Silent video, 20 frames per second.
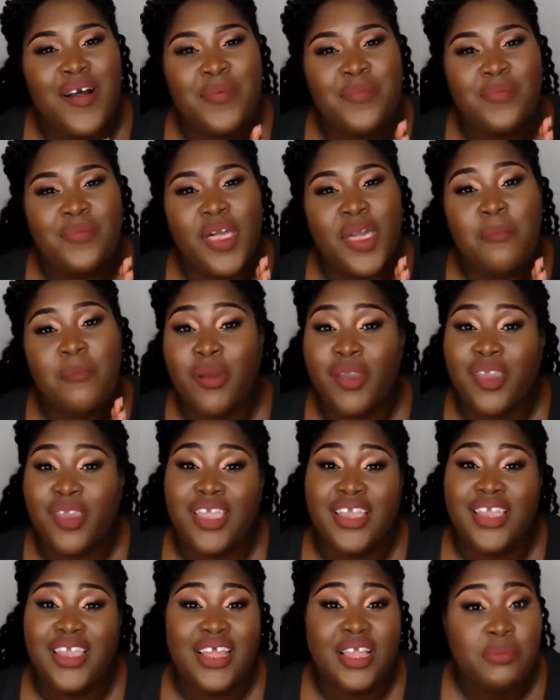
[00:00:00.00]
marketing
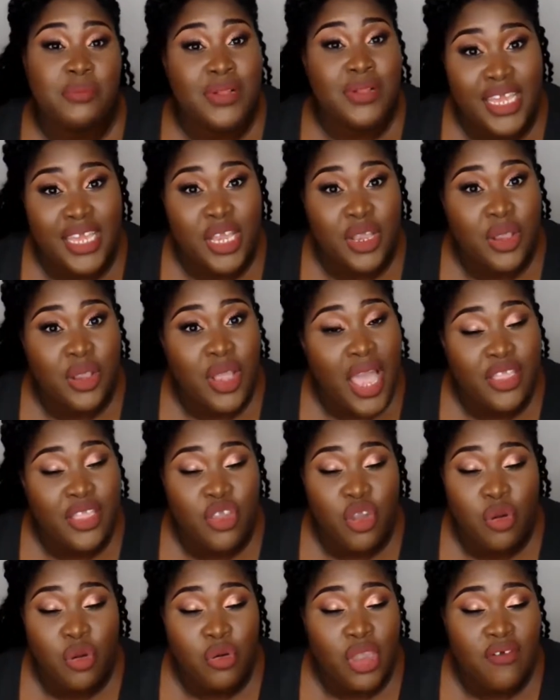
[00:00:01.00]
planning and your
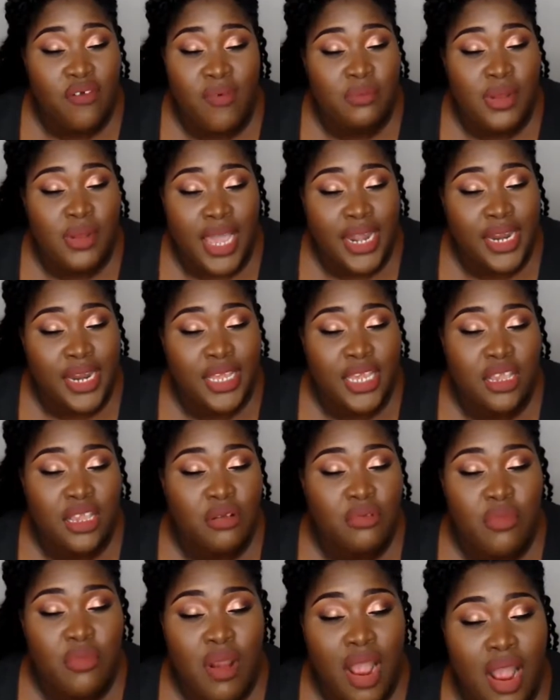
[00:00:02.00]
event planning
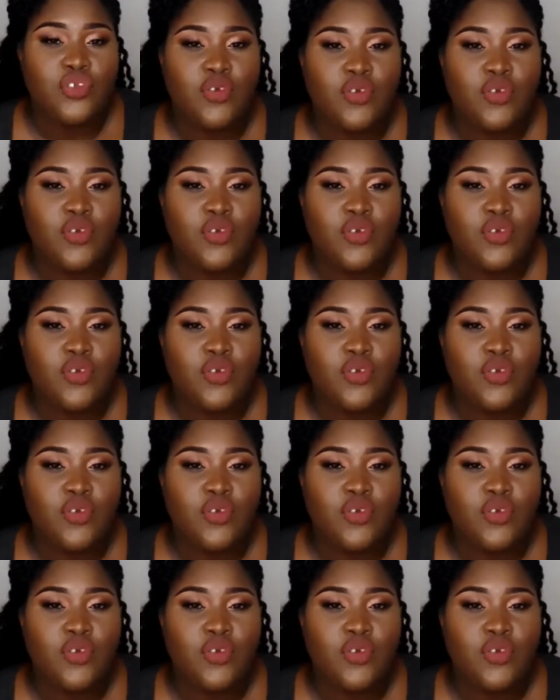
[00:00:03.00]
process.